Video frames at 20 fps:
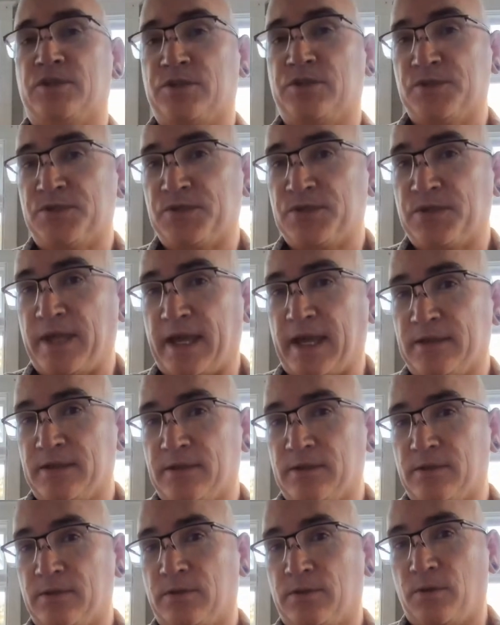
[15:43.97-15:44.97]
just that
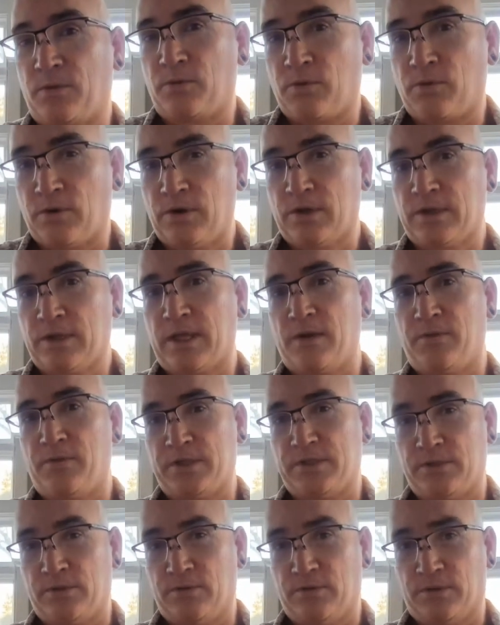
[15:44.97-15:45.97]
the work that we
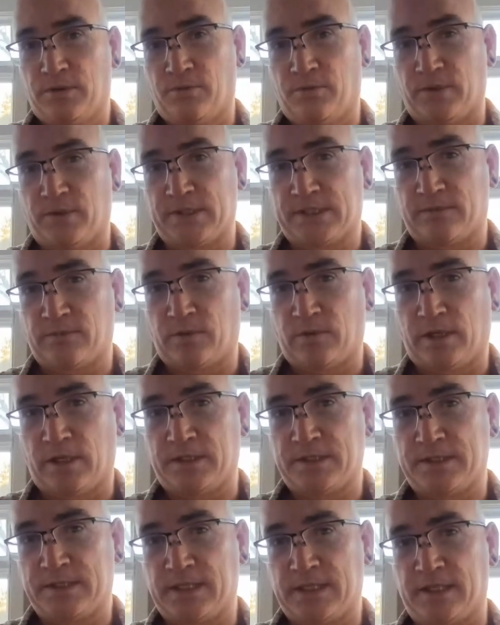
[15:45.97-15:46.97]
do with the wisdom
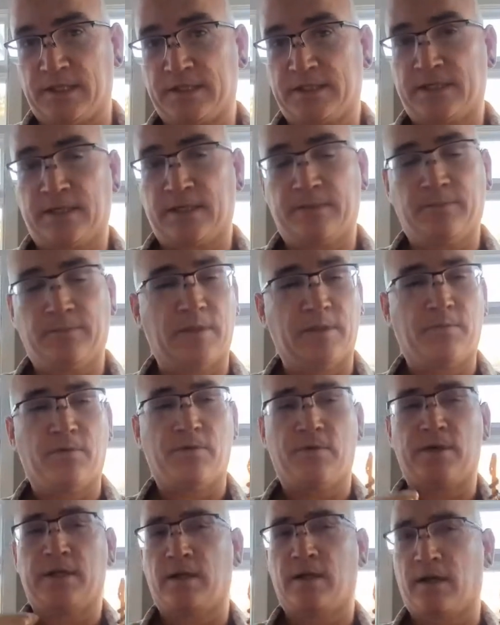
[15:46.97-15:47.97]
wands is simply
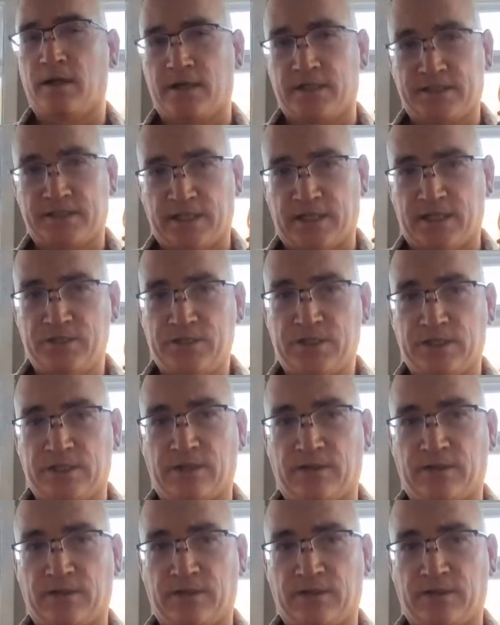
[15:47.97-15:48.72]
putting our attention